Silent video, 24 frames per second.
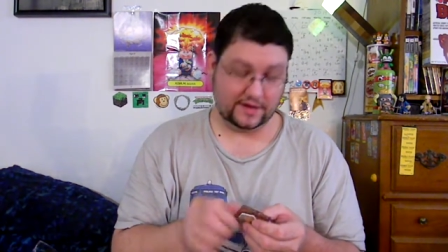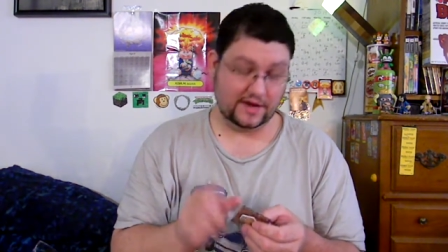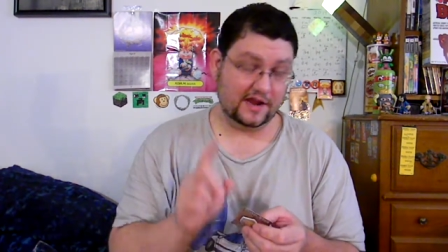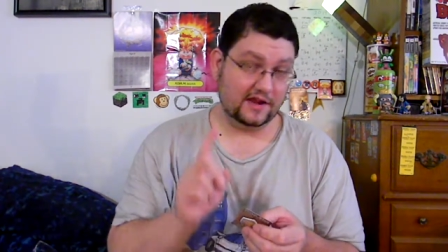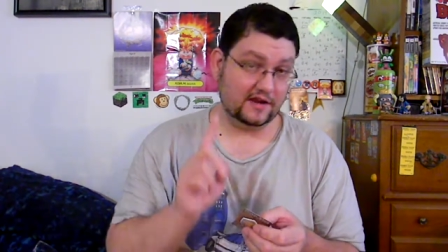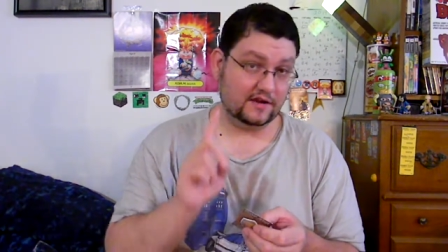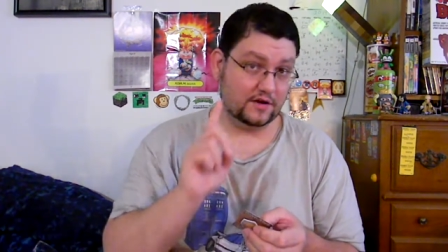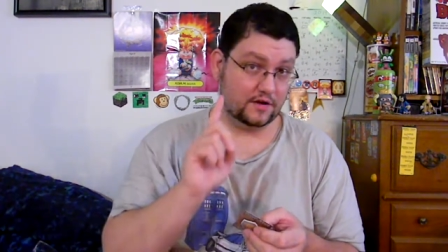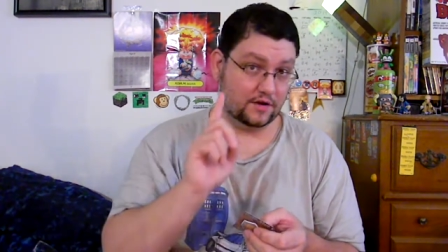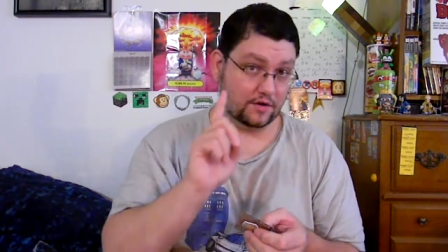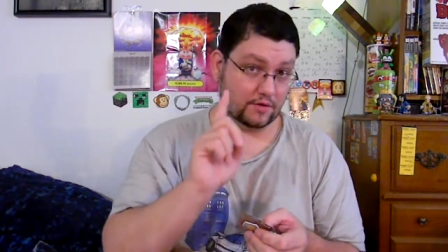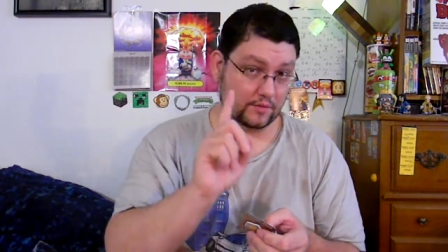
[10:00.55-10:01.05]

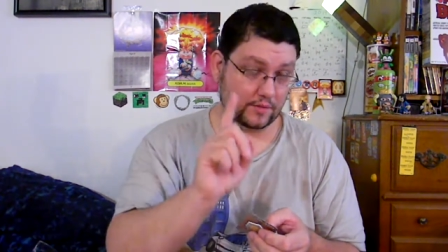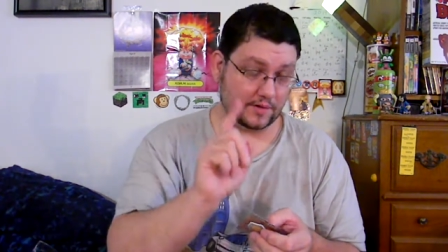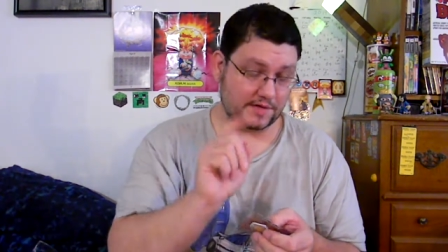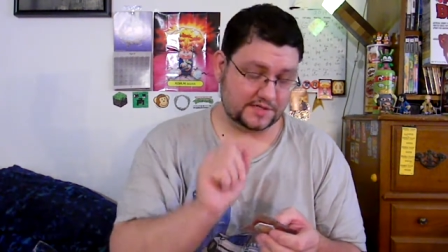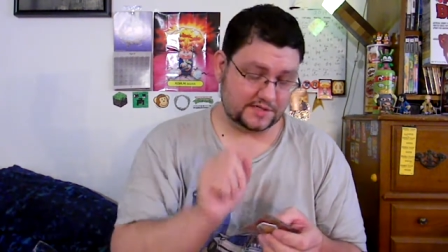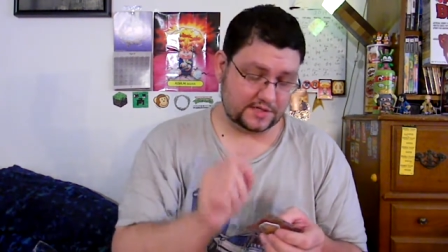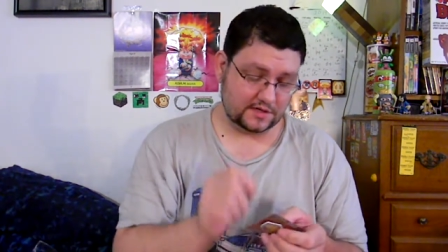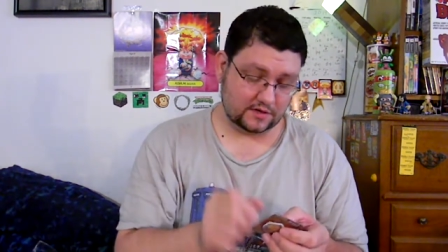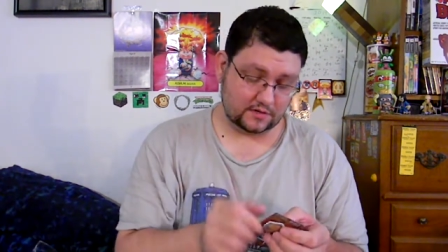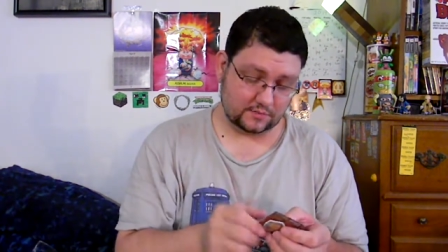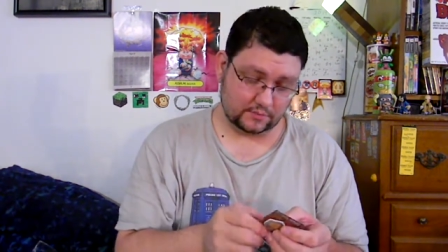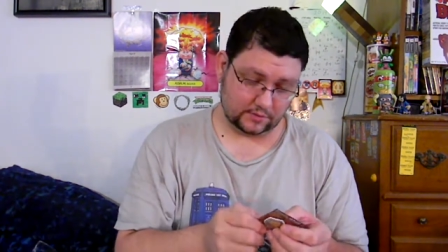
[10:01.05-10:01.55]
and
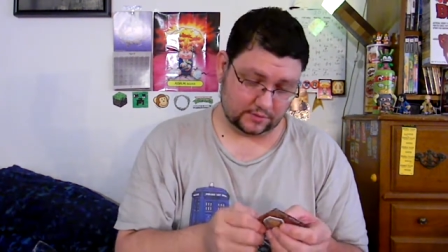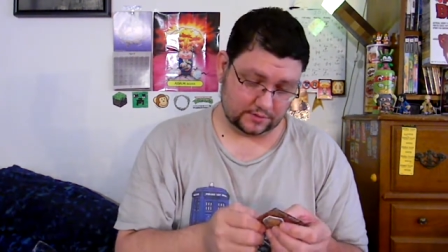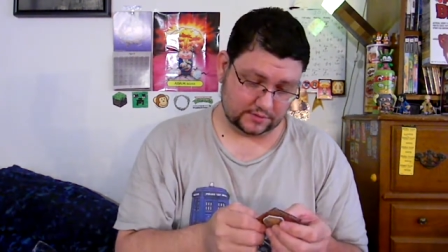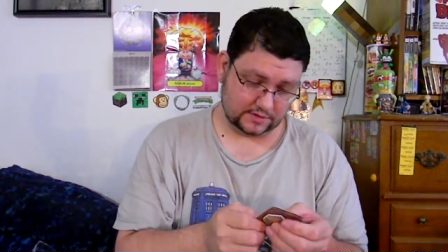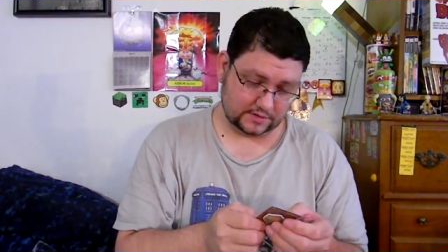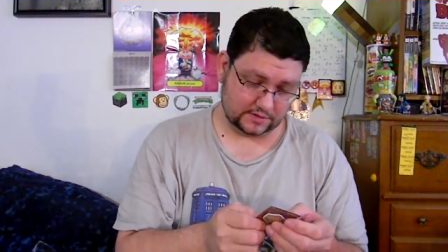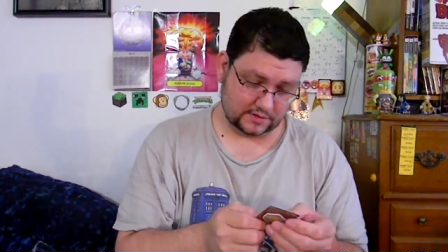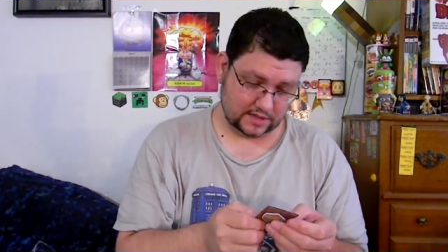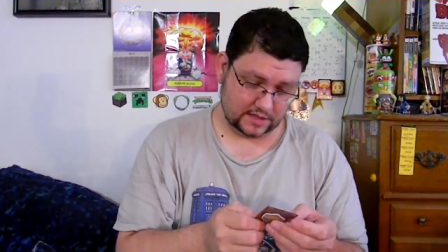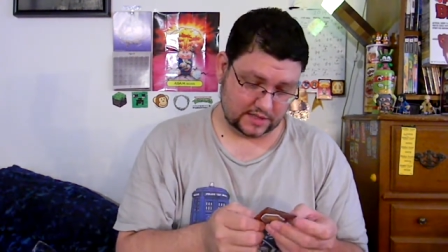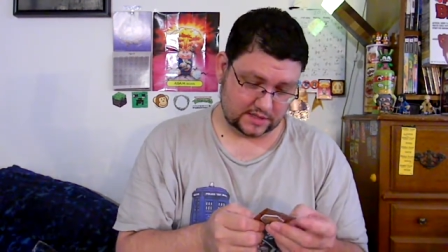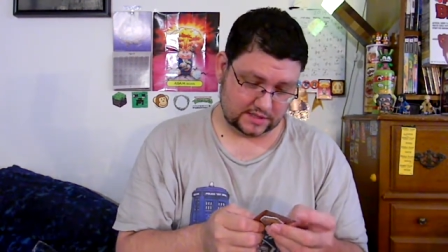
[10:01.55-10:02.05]
restickable,
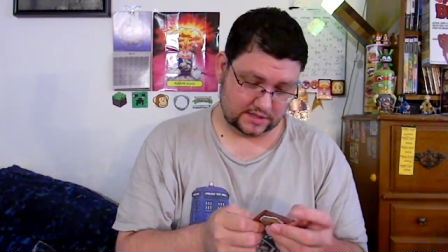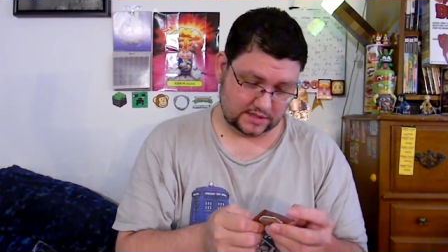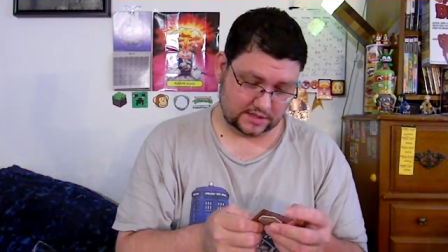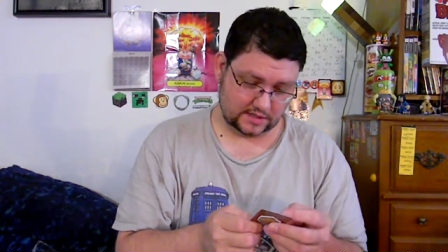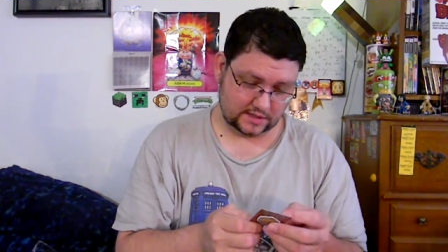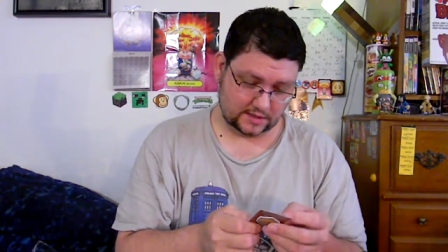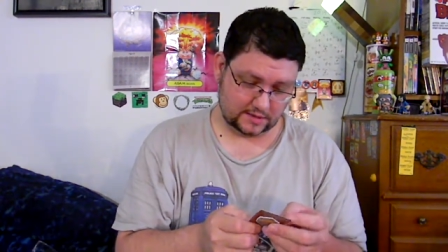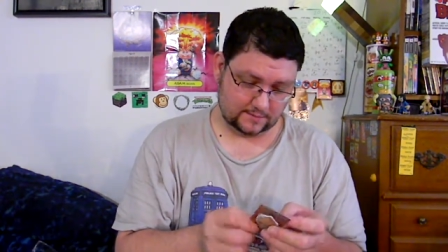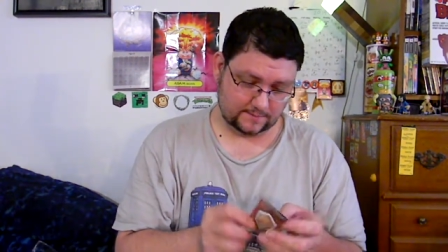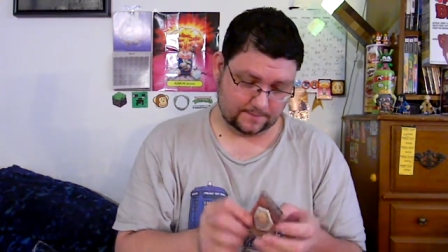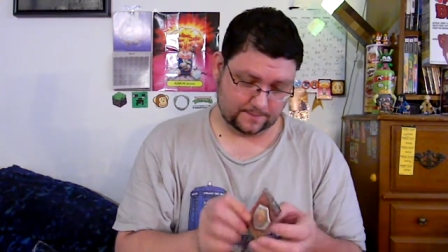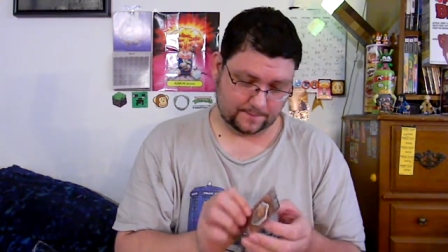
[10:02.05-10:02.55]
so that's
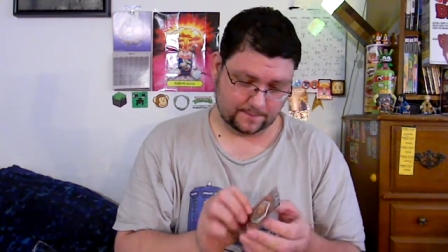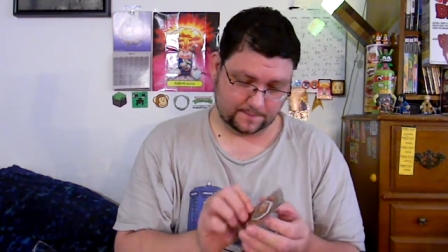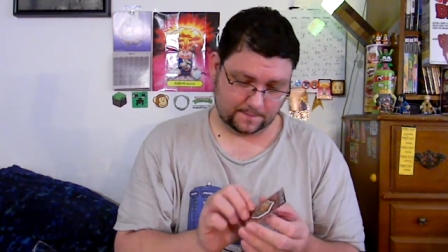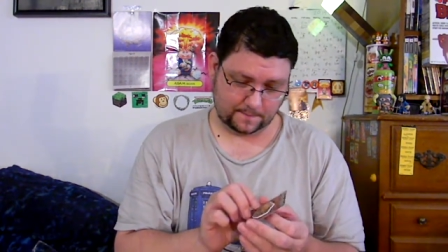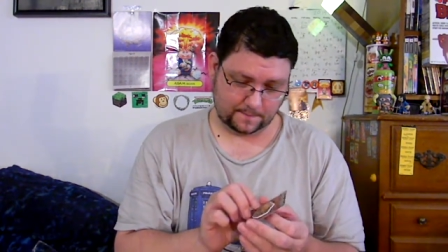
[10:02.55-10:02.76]
um,